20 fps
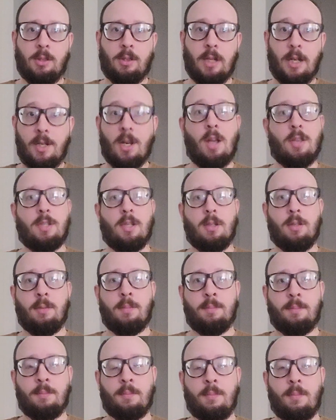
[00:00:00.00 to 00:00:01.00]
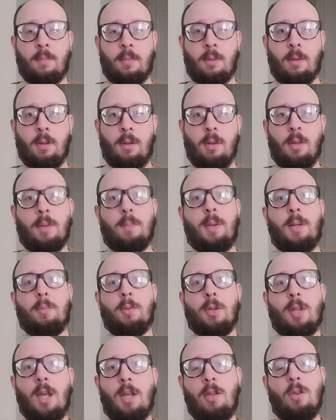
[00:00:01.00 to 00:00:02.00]
It doesn't. The
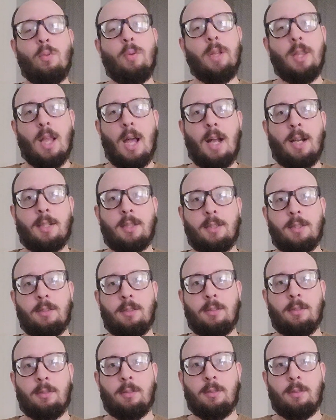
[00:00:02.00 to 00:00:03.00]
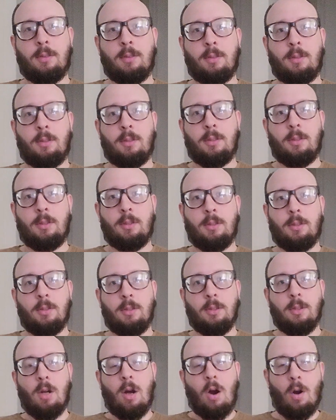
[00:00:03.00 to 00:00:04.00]
people that you elect
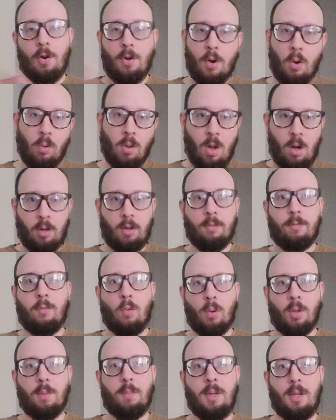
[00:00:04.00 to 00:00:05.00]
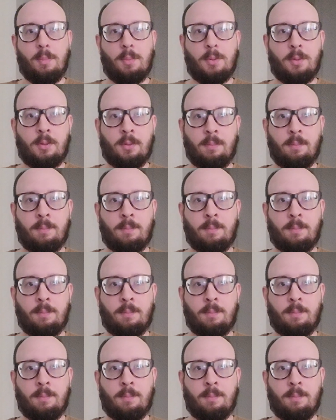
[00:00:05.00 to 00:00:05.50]
are no longer for the people.